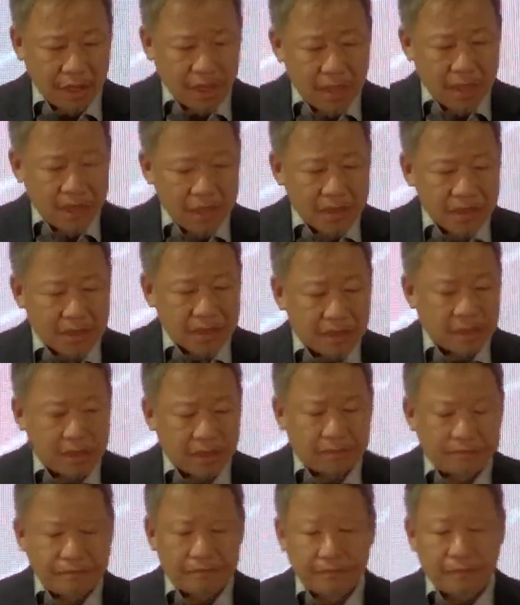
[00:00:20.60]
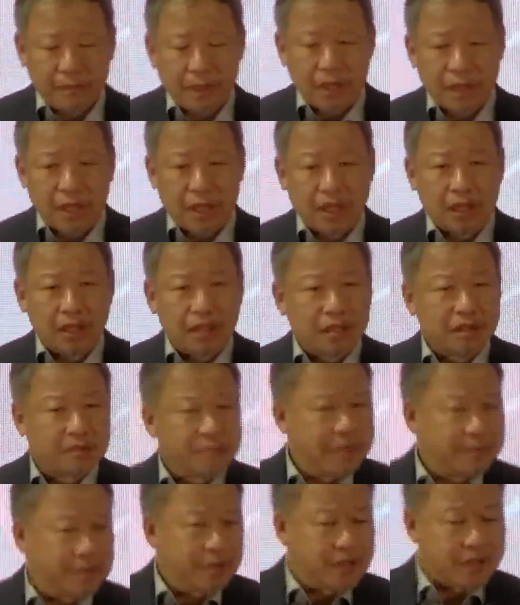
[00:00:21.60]
So a lot of
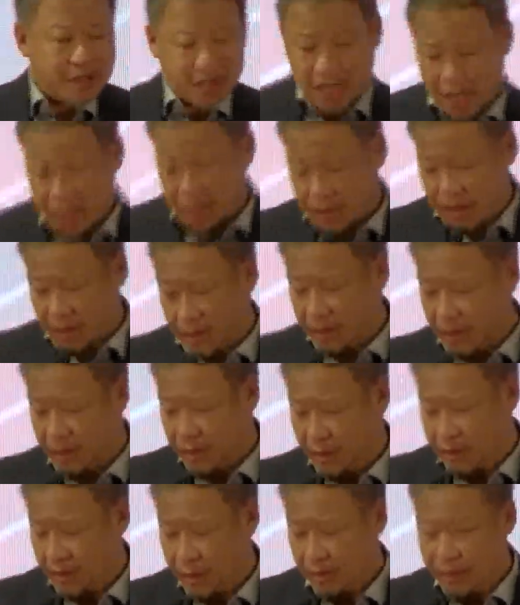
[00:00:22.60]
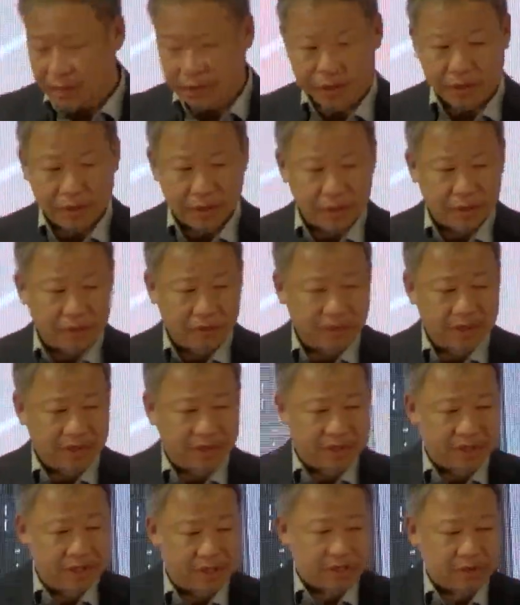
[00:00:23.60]
people start with
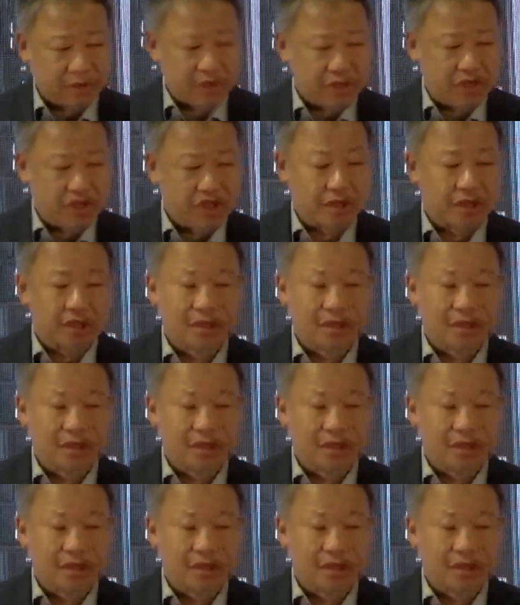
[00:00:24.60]
this question,